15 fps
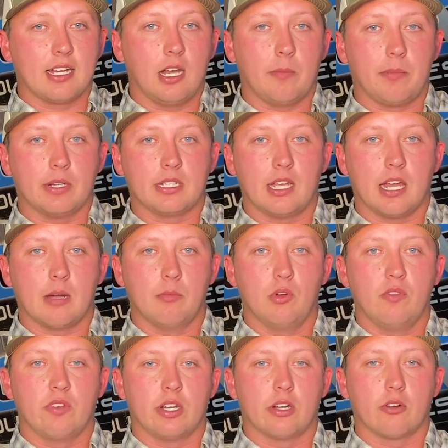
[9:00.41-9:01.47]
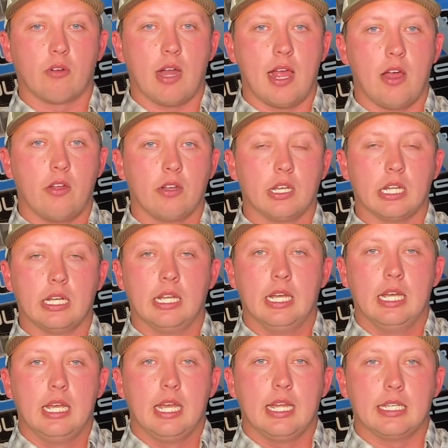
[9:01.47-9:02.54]
up and kind of moving it around
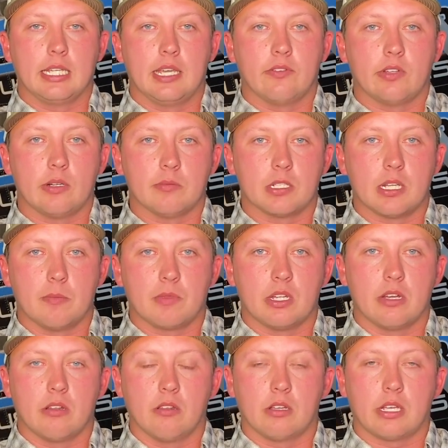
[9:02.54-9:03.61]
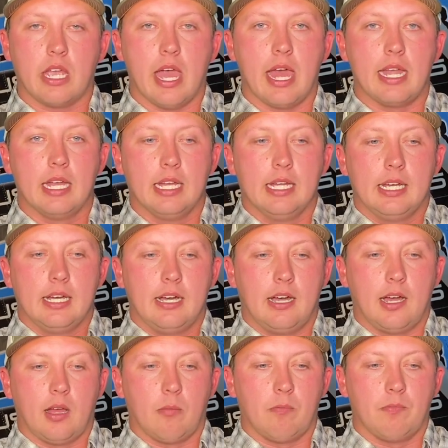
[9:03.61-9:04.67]
and giving them something to look at.
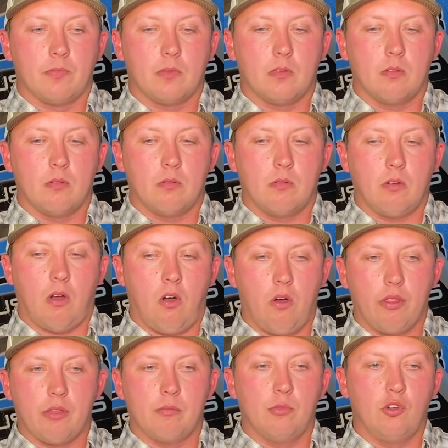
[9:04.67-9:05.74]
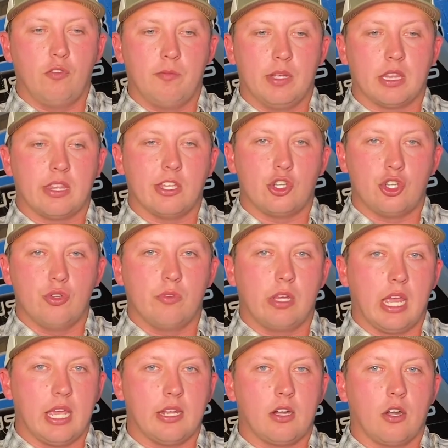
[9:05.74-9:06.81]
All the movement that you
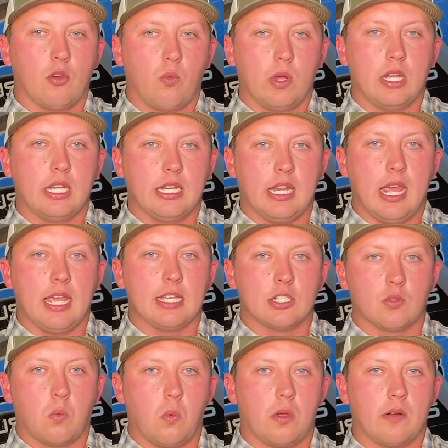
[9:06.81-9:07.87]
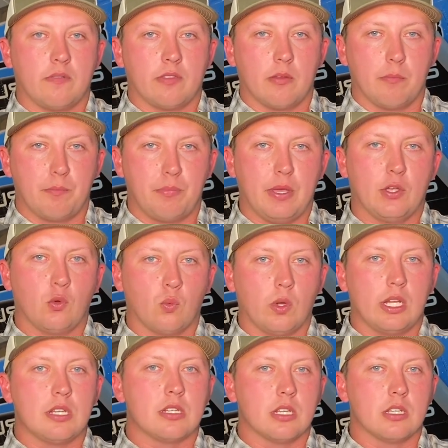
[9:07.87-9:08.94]
gain on a windy day is one of the big
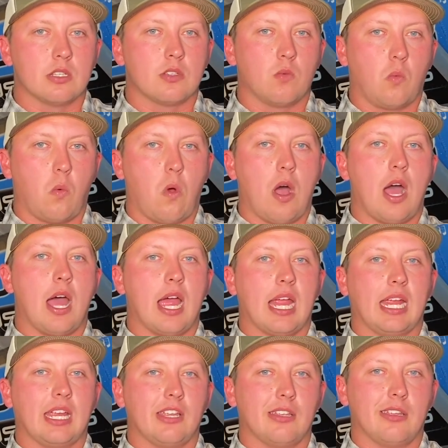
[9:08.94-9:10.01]
reasons why